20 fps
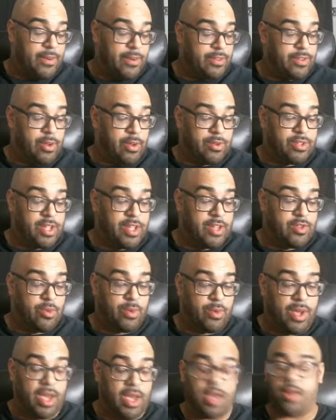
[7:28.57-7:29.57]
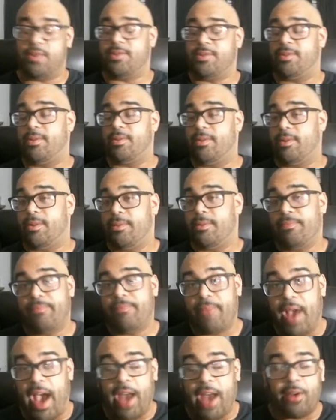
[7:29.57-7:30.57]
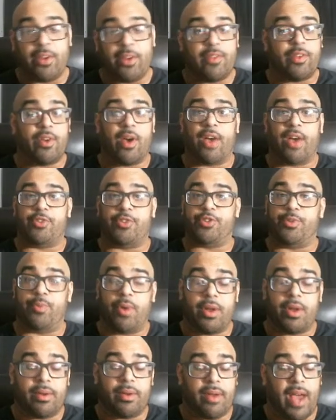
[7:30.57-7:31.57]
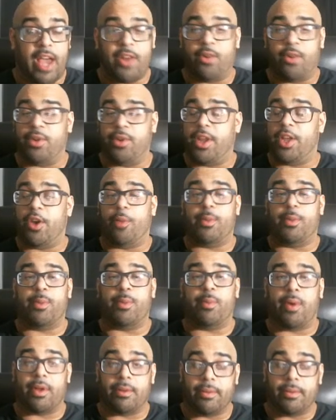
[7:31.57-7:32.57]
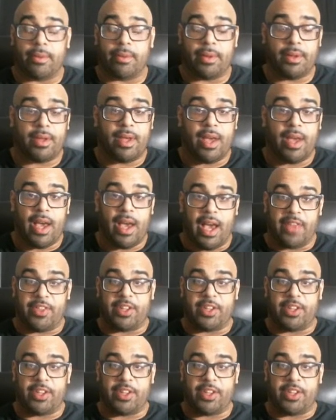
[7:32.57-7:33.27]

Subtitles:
note says, who cares? I don't even know how she won. I know Naomi won. I think